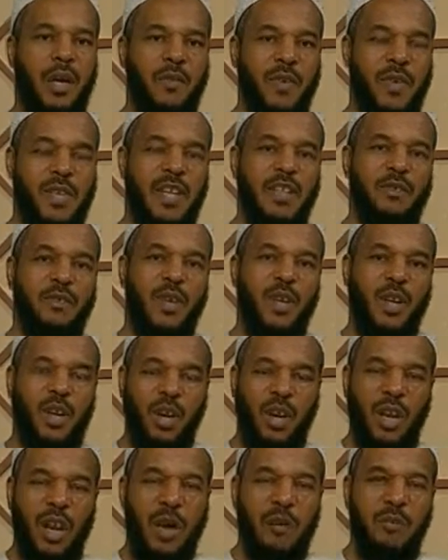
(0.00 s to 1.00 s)
if it has been
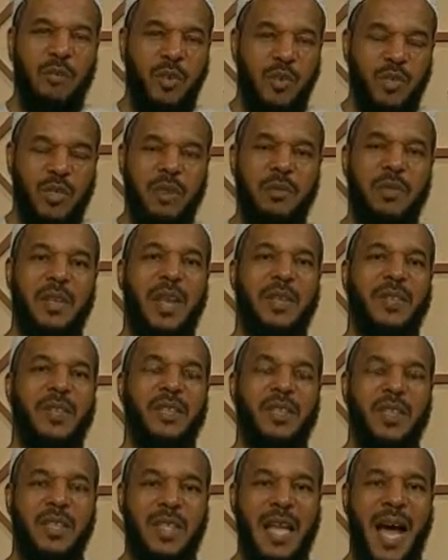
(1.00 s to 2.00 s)
clubbed or something like
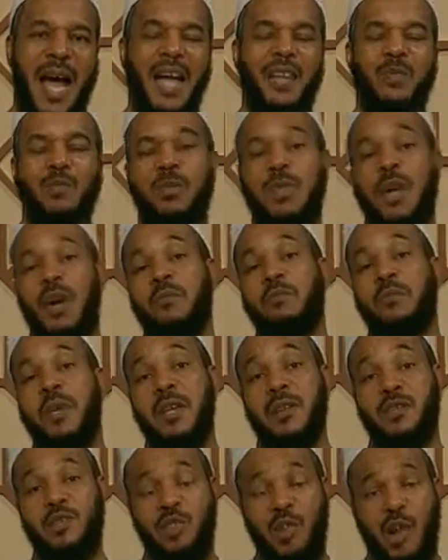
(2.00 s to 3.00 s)
this, it dies without
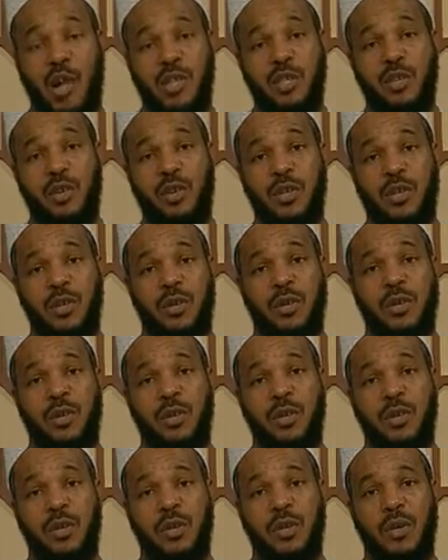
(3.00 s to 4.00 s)
being slaughtered,
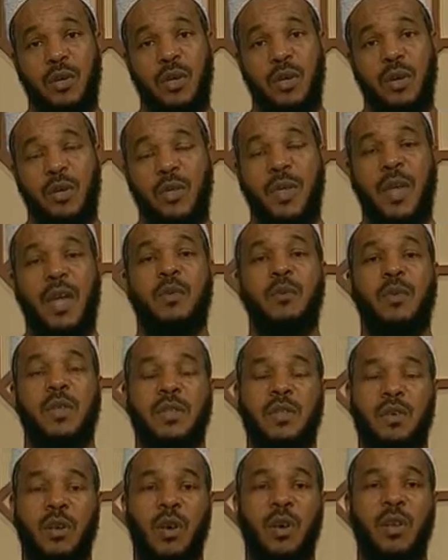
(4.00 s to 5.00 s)
then
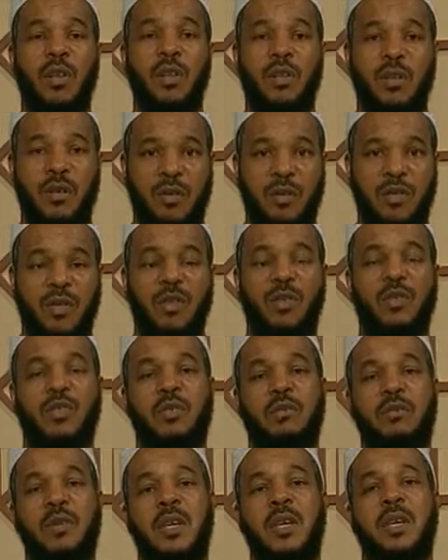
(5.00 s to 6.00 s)
it's all
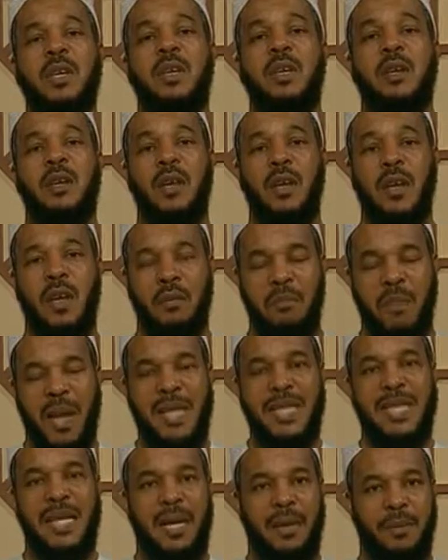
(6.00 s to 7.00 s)
considered to be
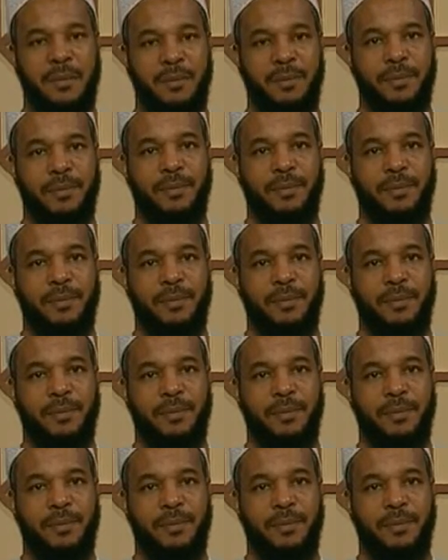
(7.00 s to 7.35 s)
meta.